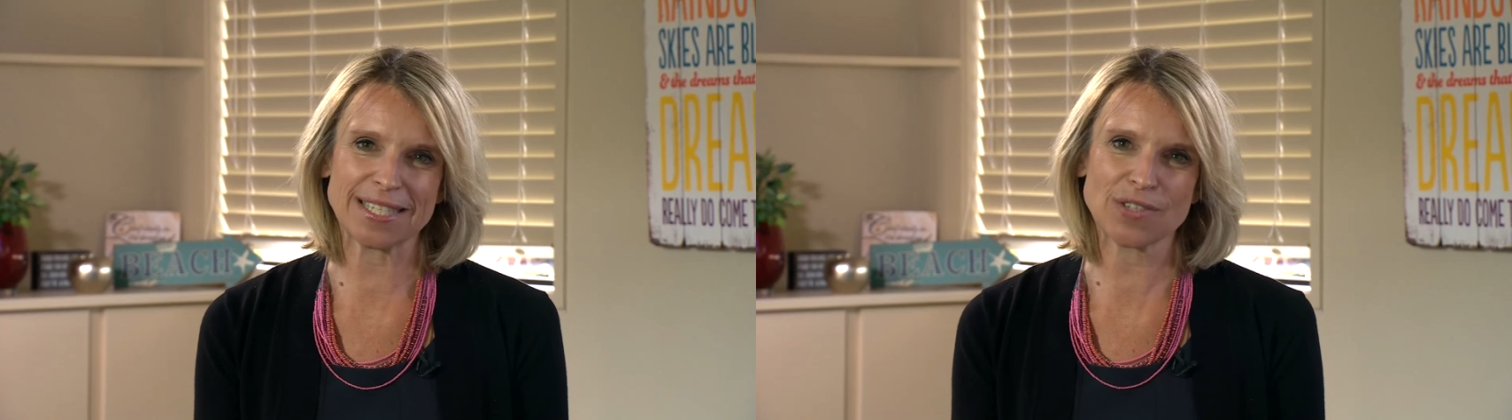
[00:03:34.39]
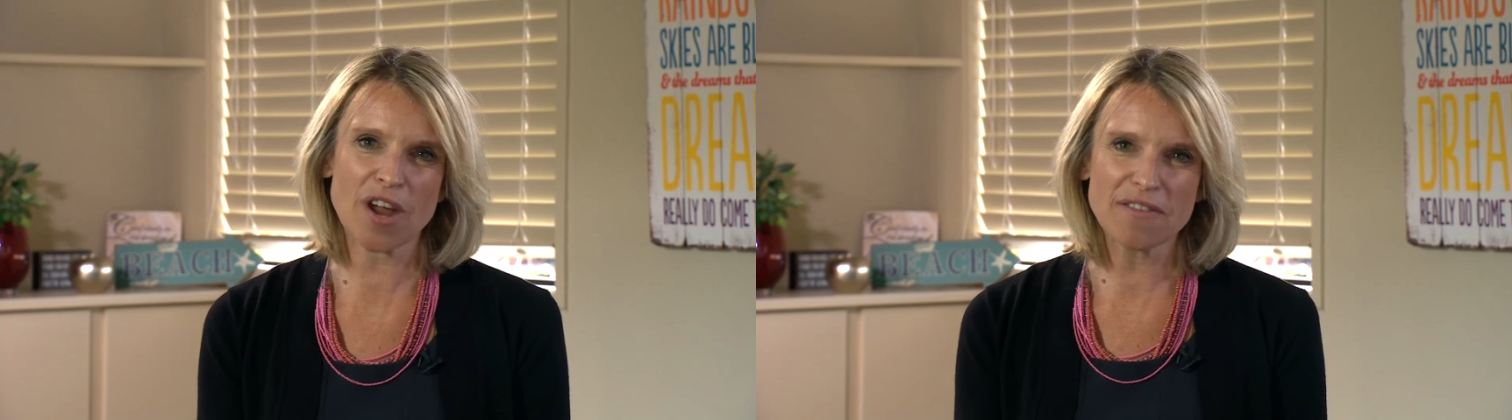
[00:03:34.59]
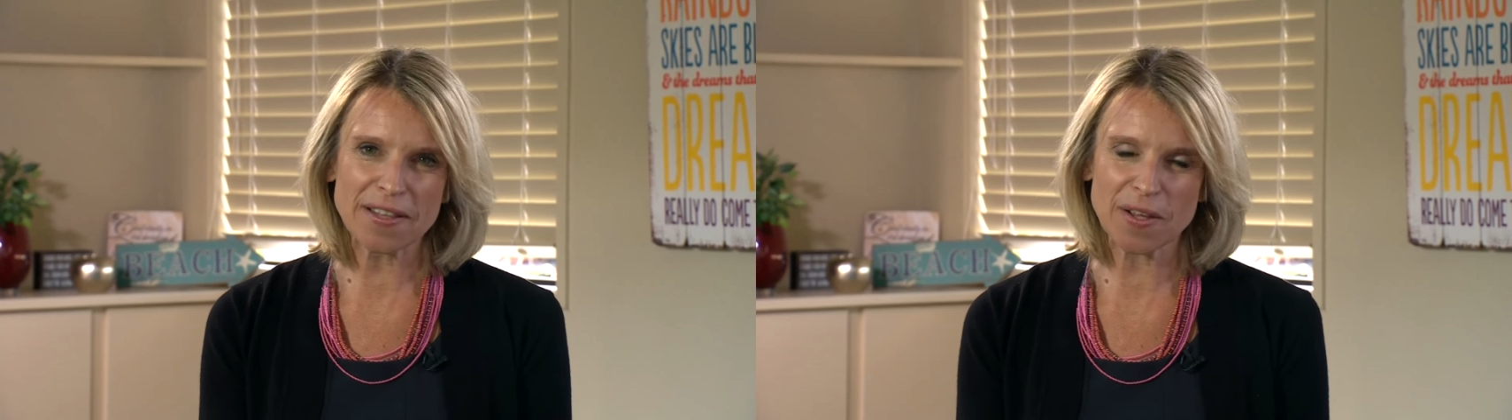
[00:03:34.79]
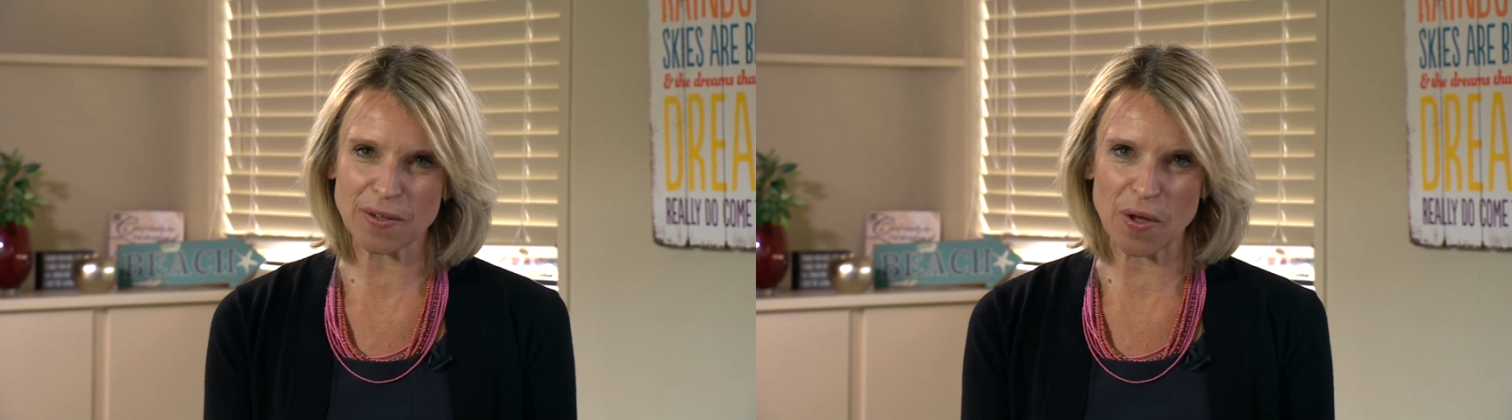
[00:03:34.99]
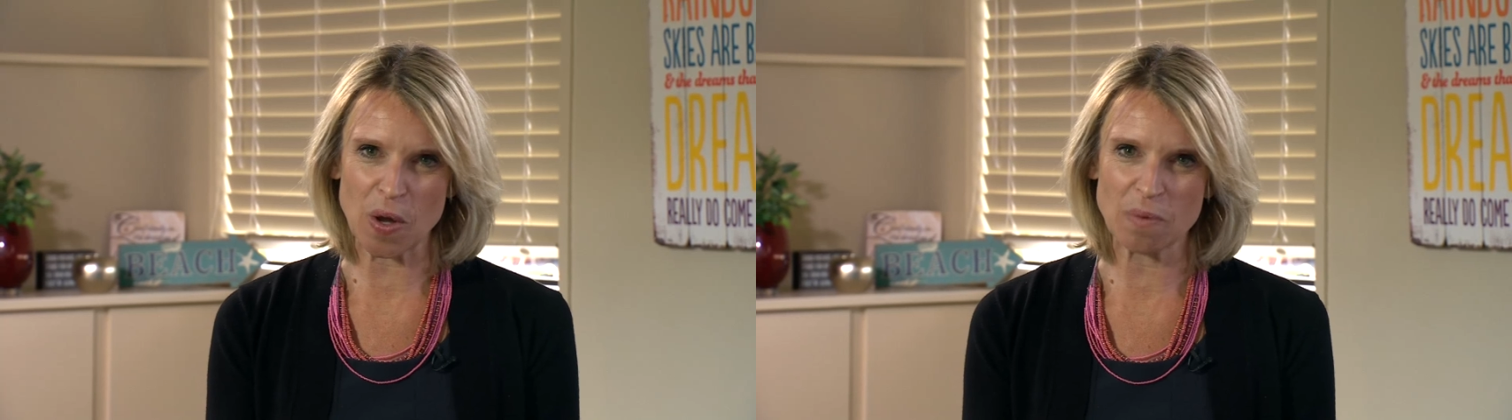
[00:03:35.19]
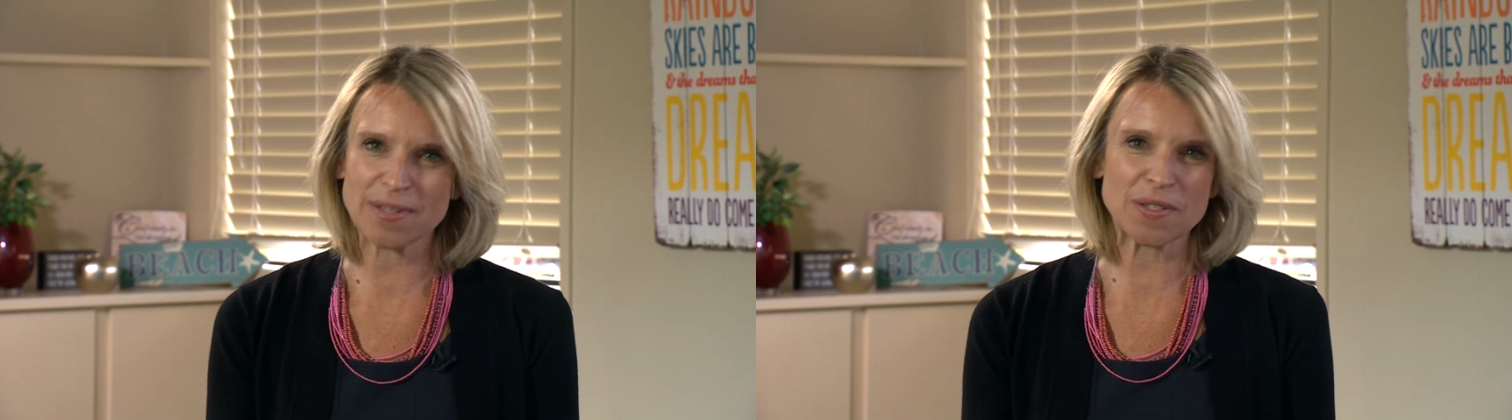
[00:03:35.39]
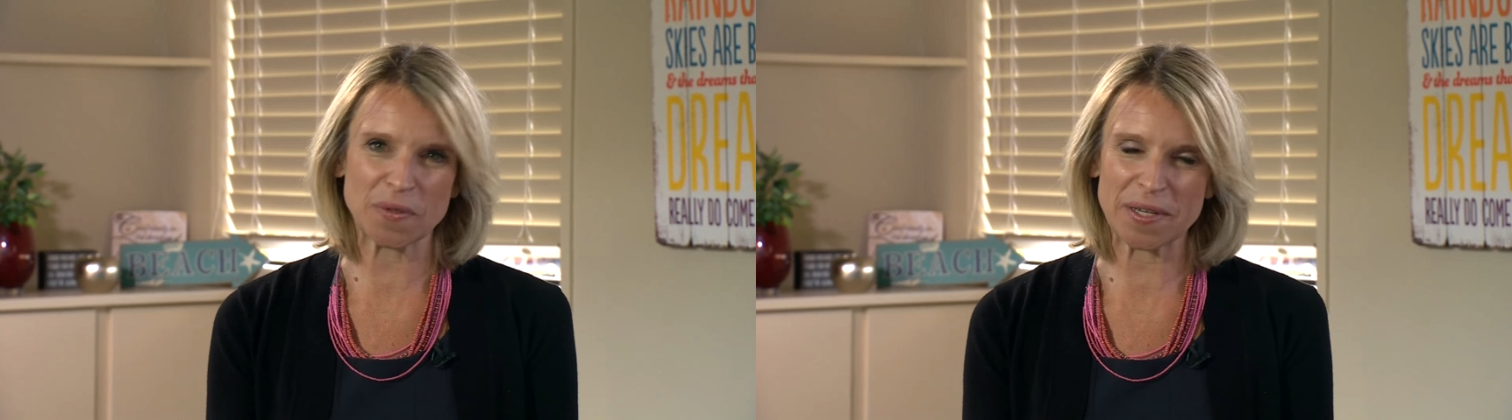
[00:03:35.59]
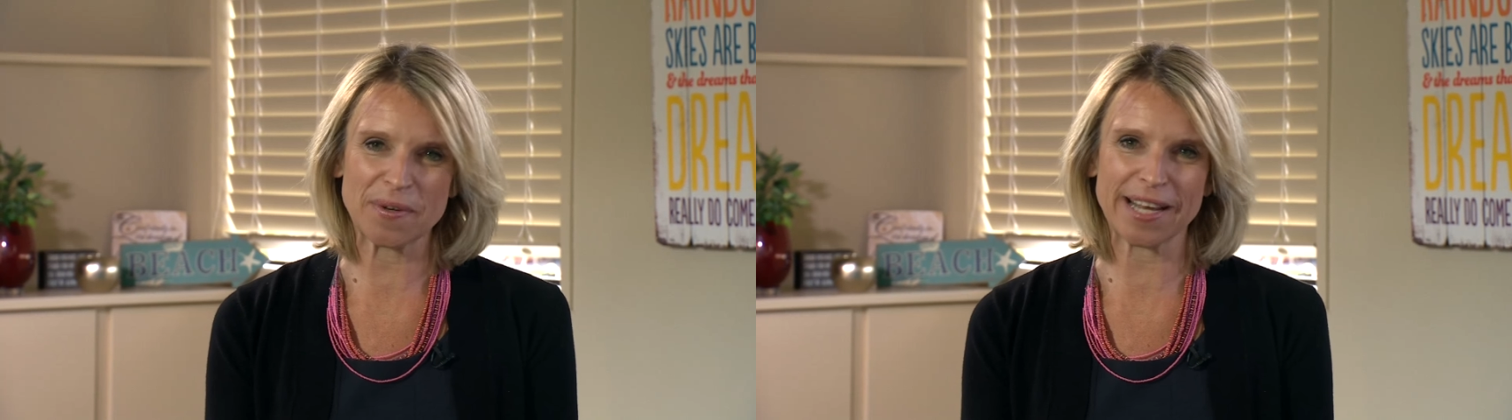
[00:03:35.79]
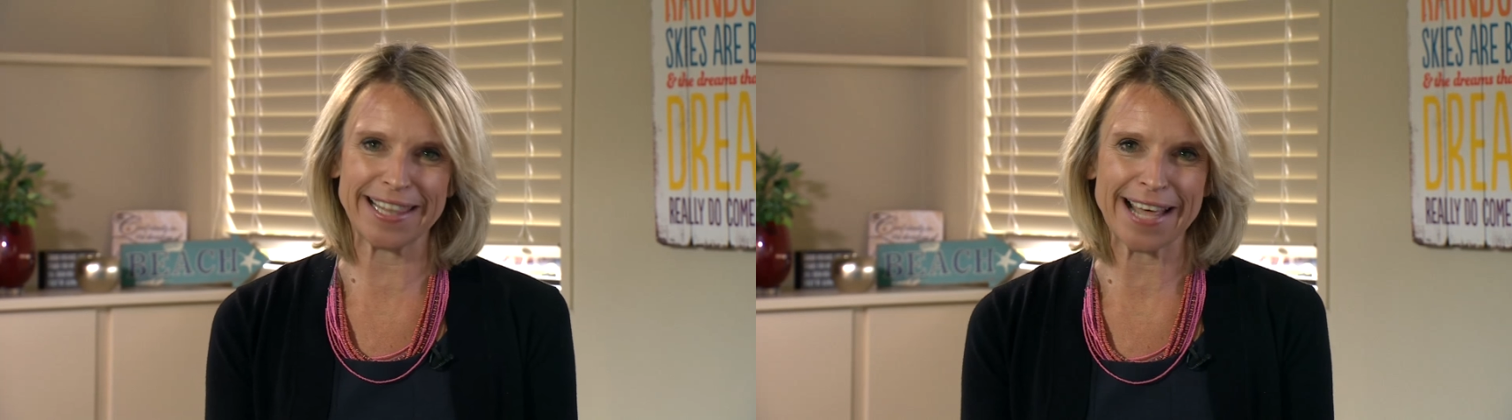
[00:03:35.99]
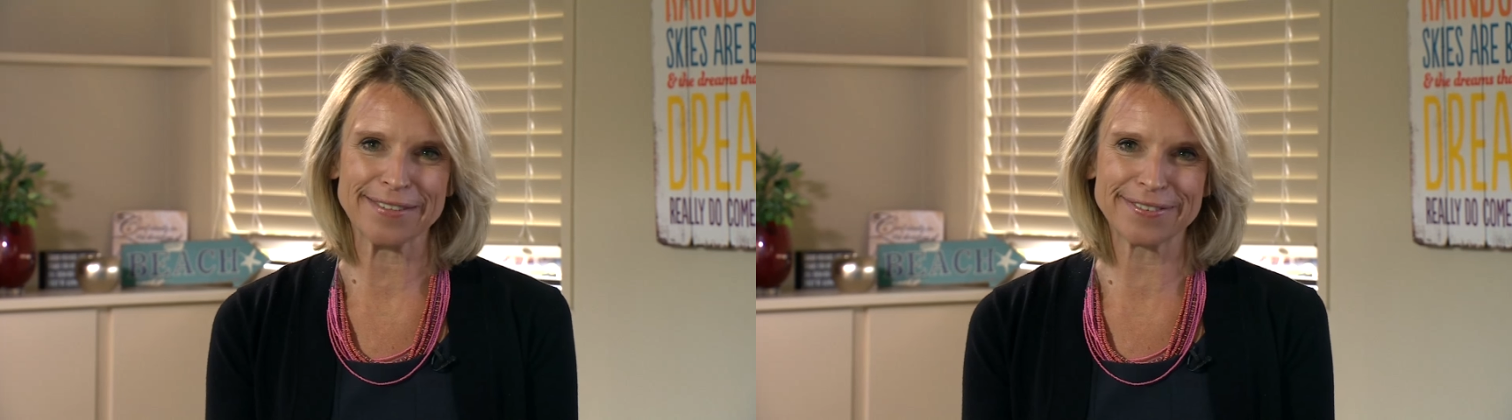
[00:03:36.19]
travelling the globe, doing what I
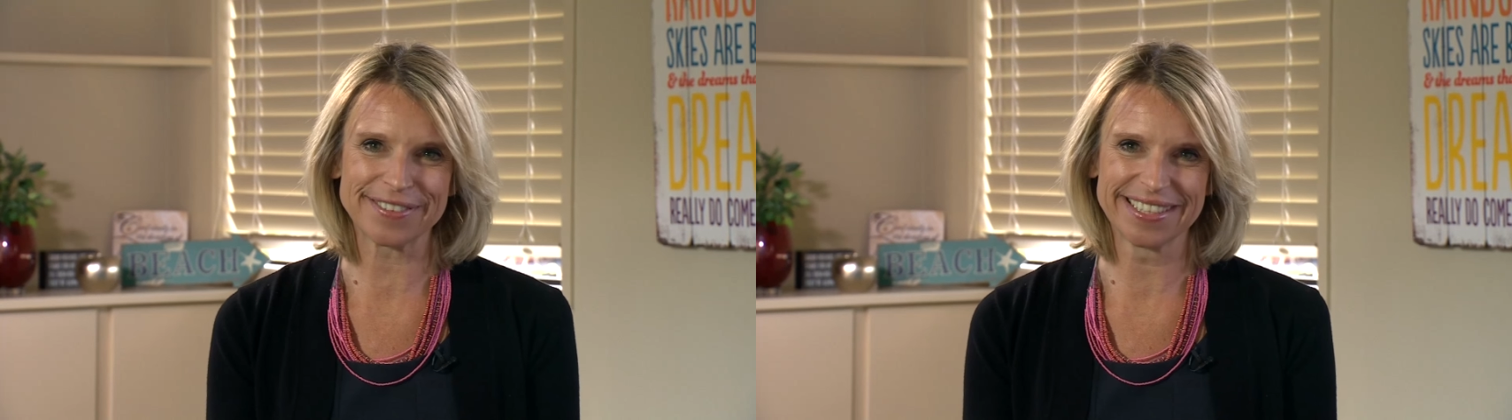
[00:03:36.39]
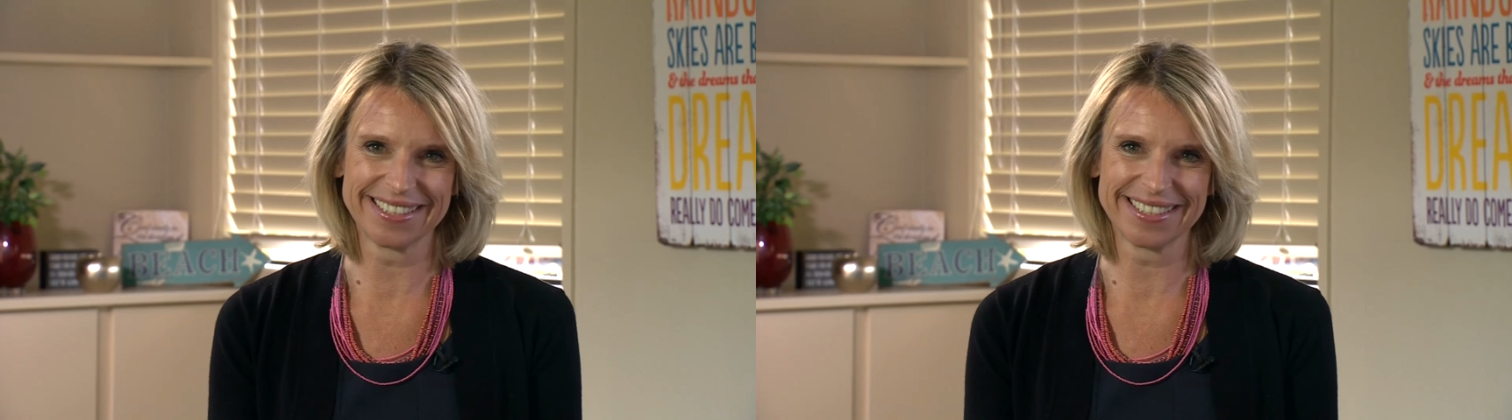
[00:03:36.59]
love.